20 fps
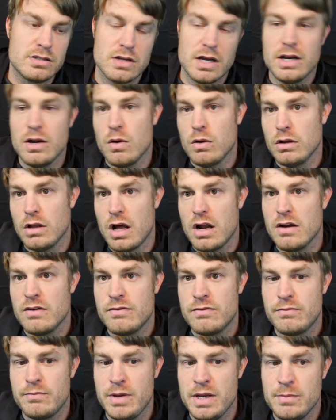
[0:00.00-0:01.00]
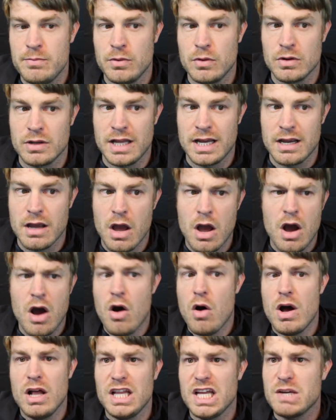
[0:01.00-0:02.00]
So I know a lot of people are like,
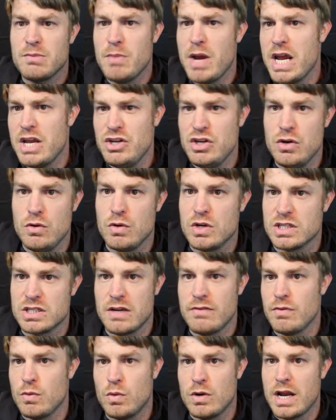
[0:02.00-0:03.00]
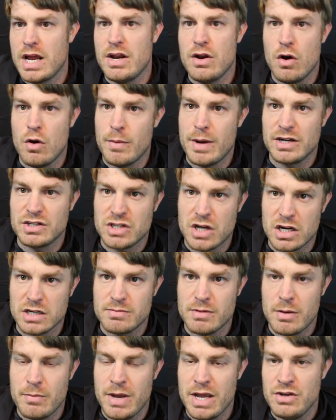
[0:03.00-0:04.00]
oh, I like Man U because everyone I know about talks
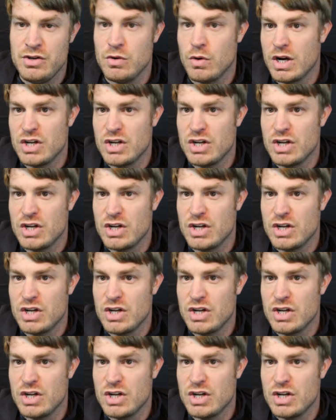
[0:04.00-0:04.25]
about Man U.